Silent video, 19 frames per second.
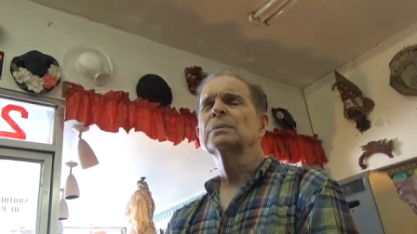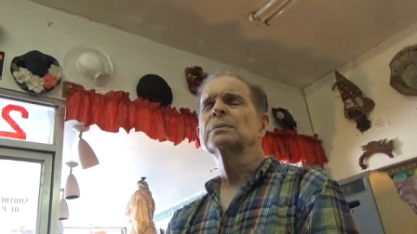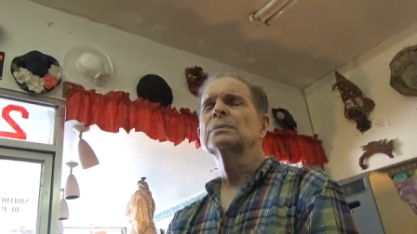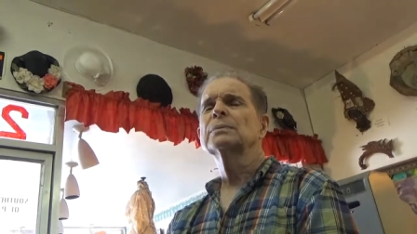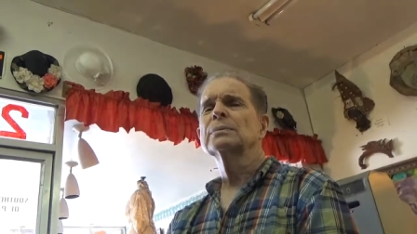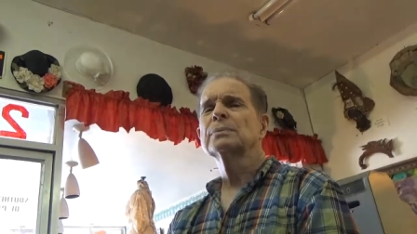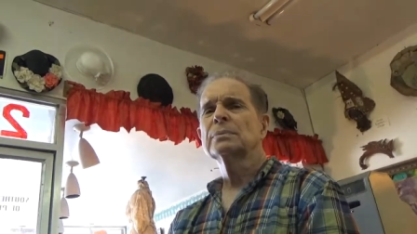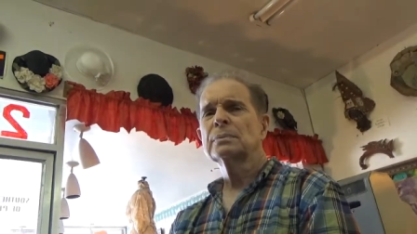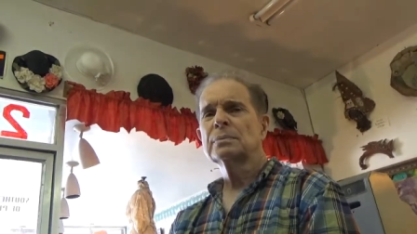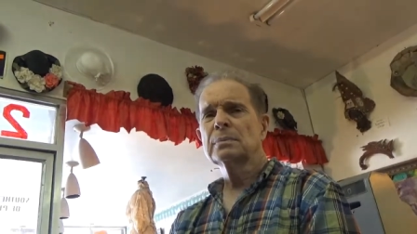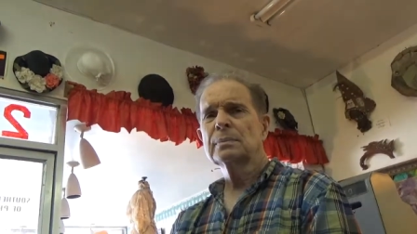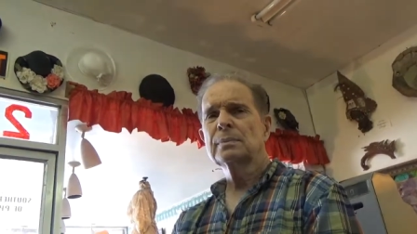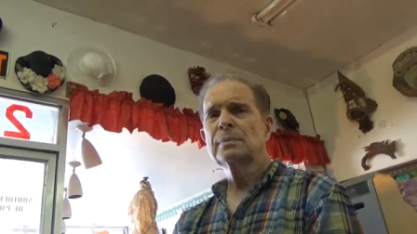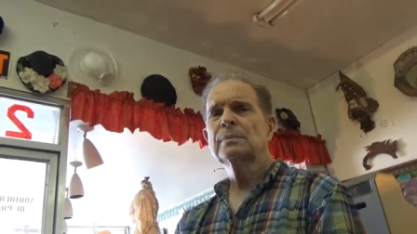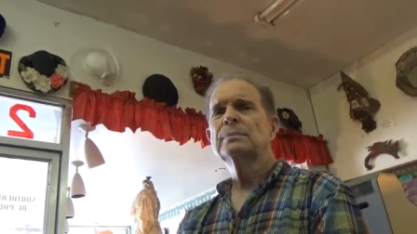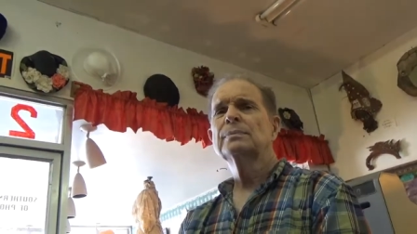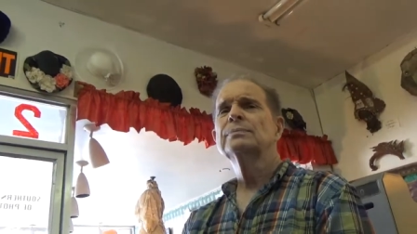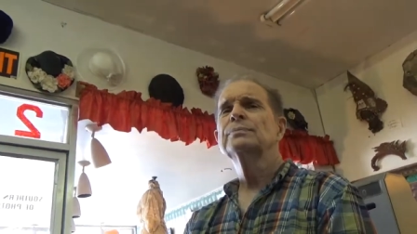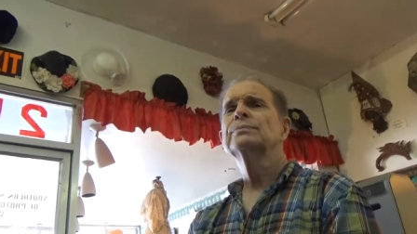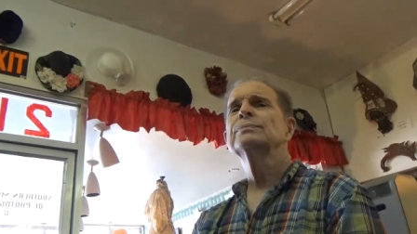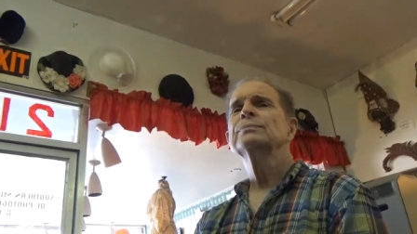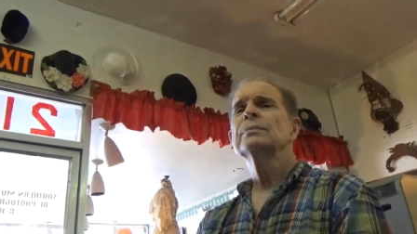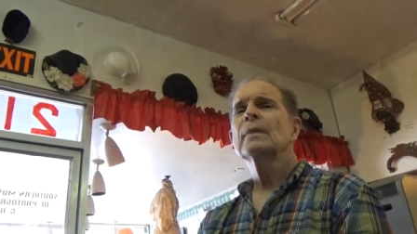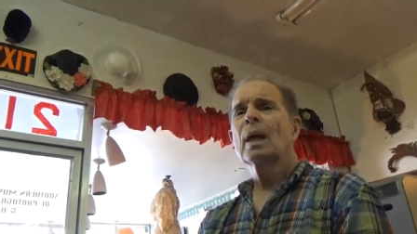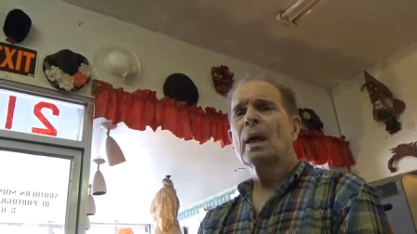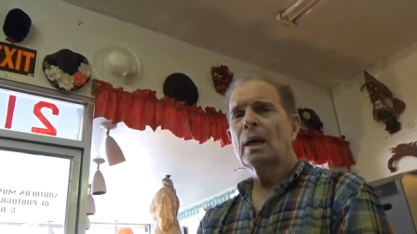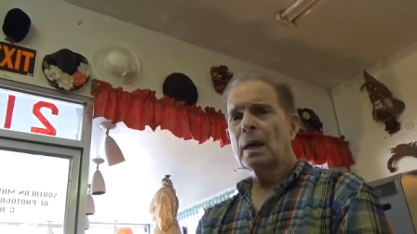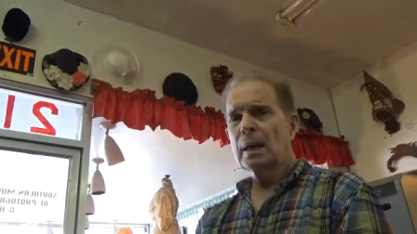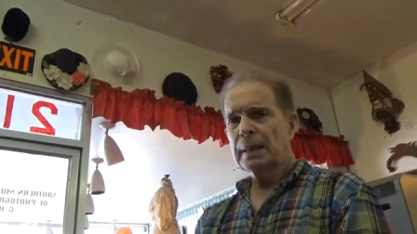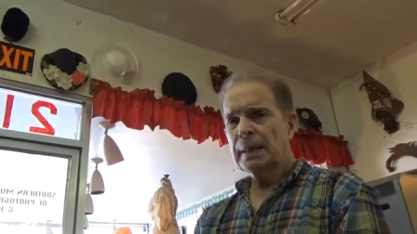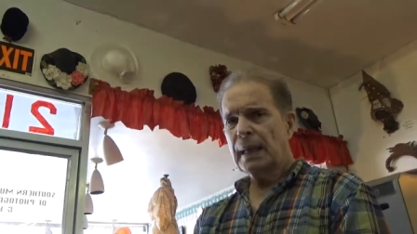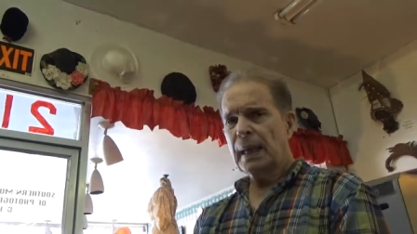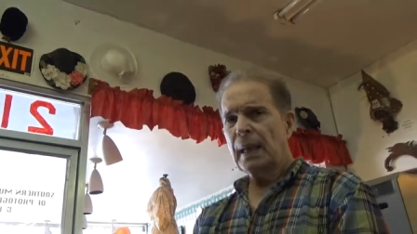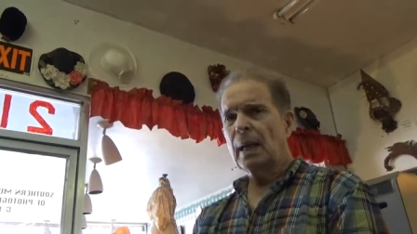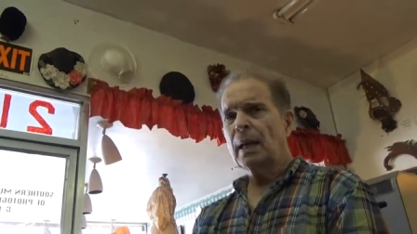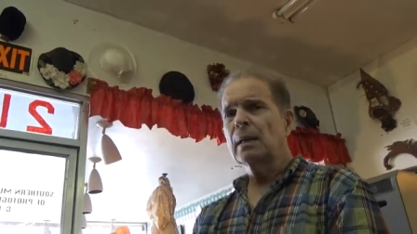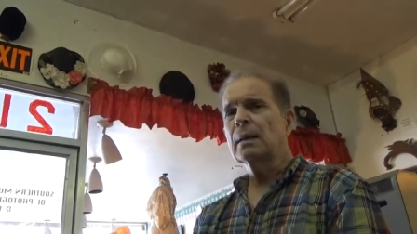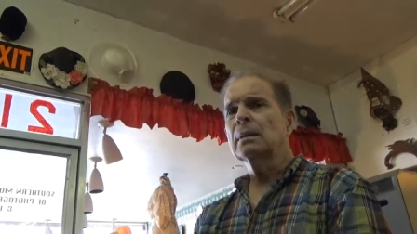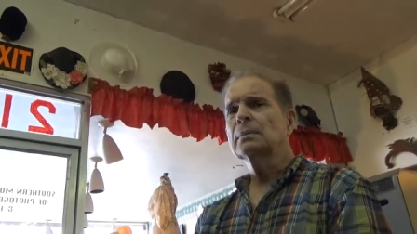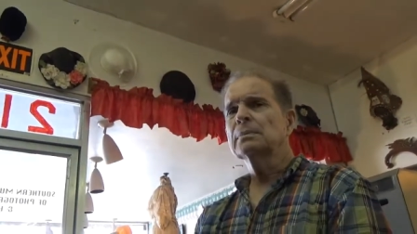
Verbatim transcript: then you got to exercise yeah. it.